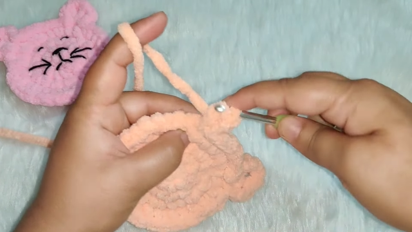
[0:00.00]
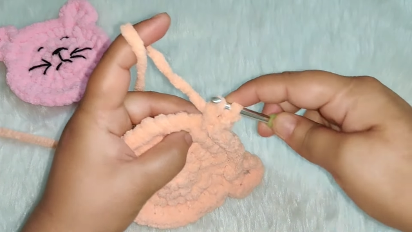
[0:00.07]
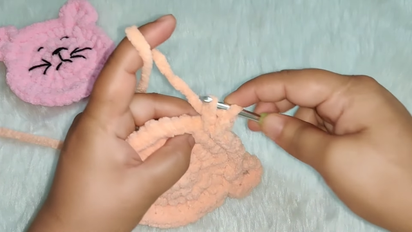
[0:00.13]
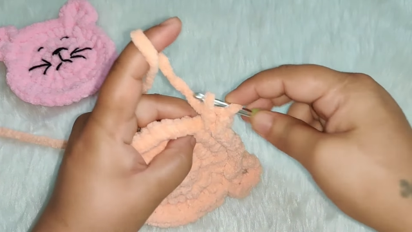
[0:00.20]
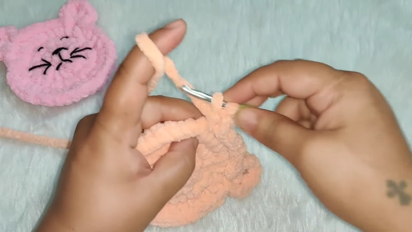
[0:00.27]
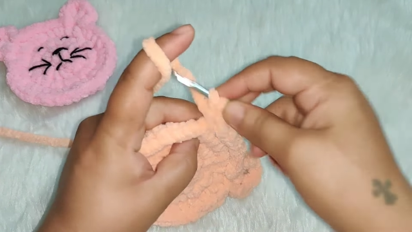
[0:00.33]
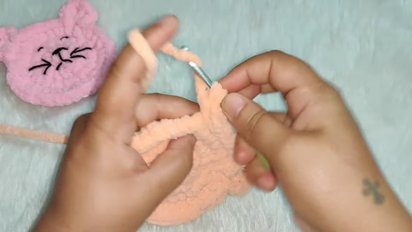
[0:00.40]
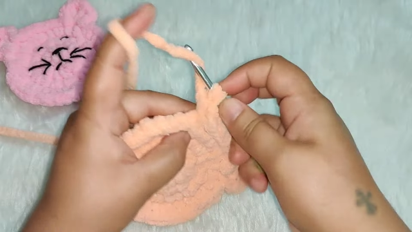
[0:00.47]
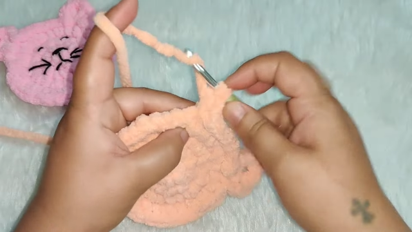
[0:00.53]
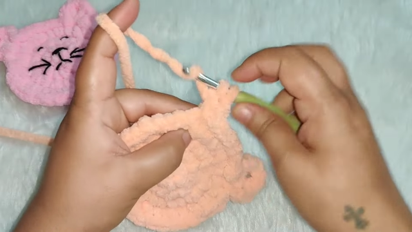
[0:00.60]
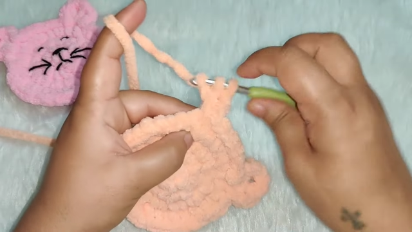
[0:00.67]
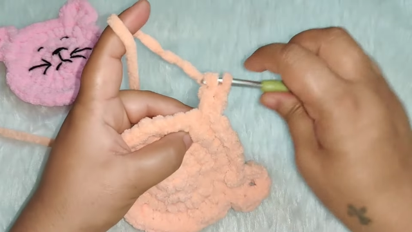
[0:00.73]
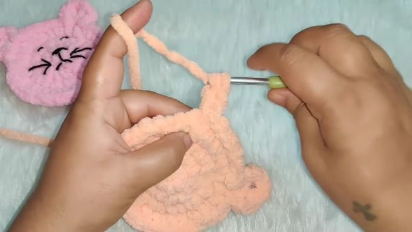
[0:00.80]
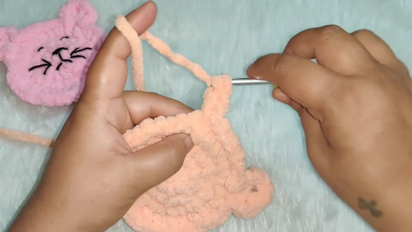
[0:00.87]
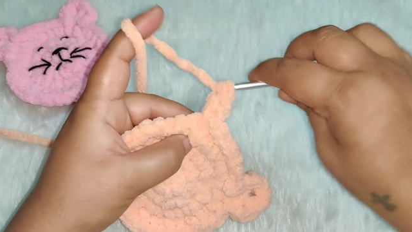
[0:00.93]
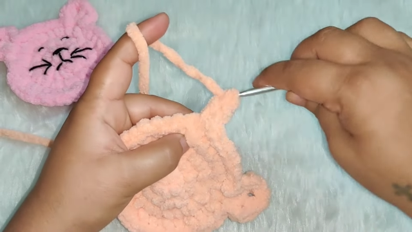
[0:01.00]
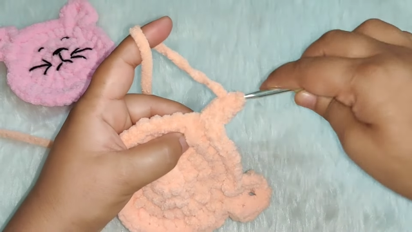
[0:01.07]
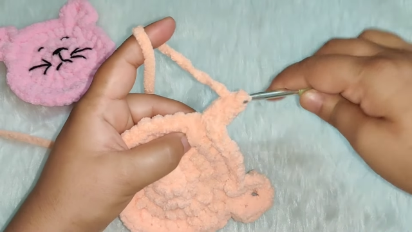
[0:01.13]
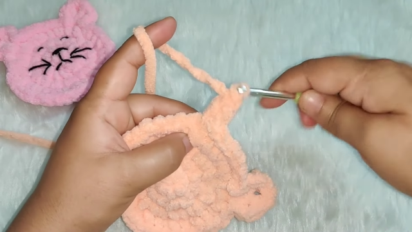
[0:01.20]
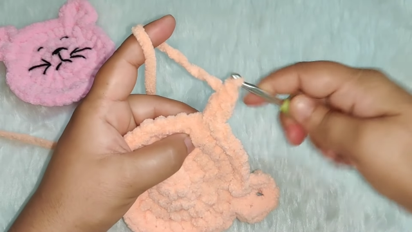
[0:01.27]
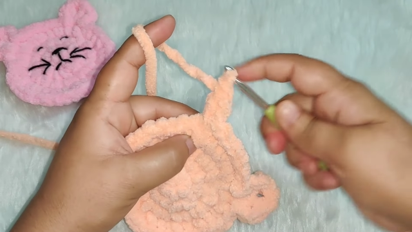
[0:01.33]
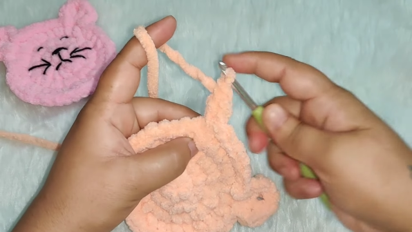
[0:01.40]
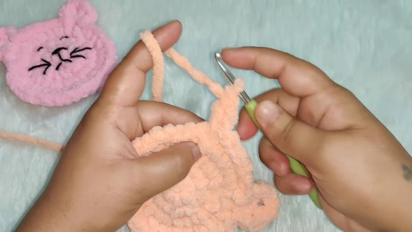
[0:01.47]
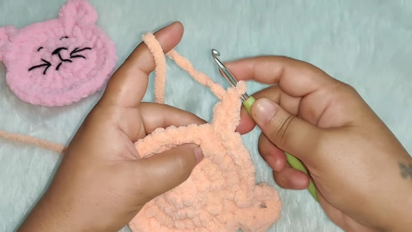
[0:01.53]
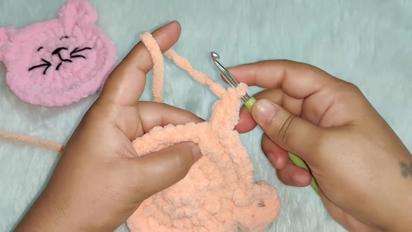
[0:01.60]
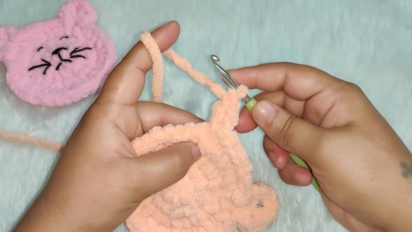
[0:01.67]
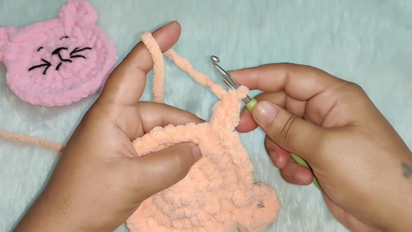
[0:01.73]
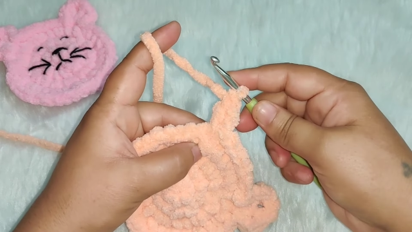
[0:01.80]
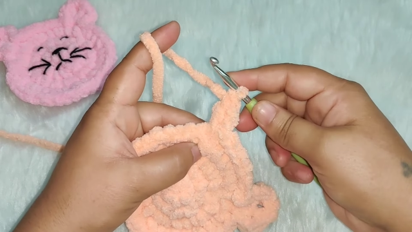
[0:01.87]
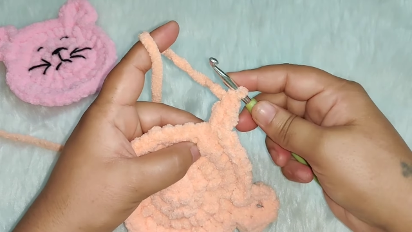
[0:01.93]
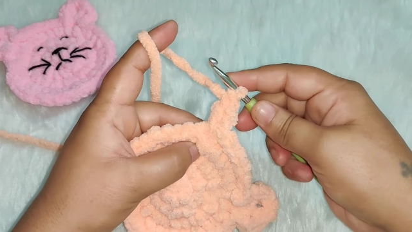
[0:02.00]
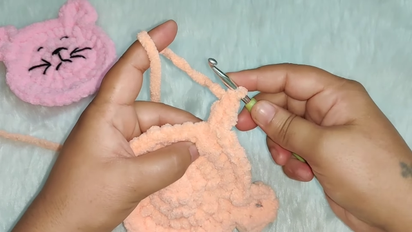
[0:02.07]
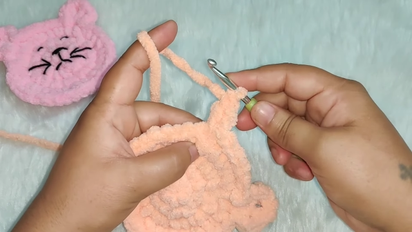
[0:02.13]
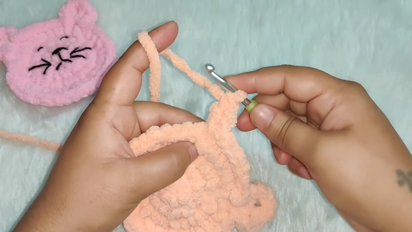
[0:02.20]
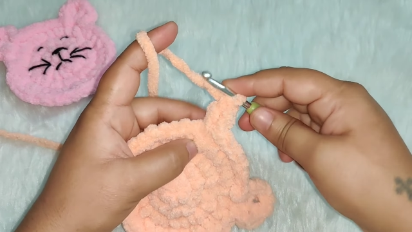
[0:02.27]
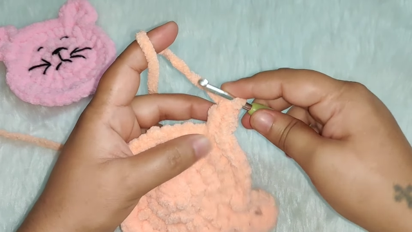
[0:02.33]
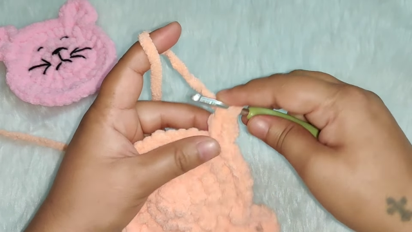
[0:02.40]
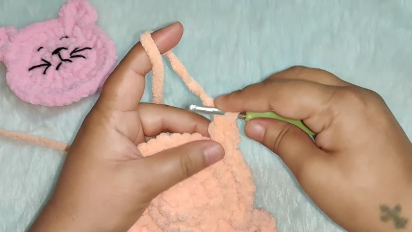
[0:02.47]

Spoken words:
(no one is talking)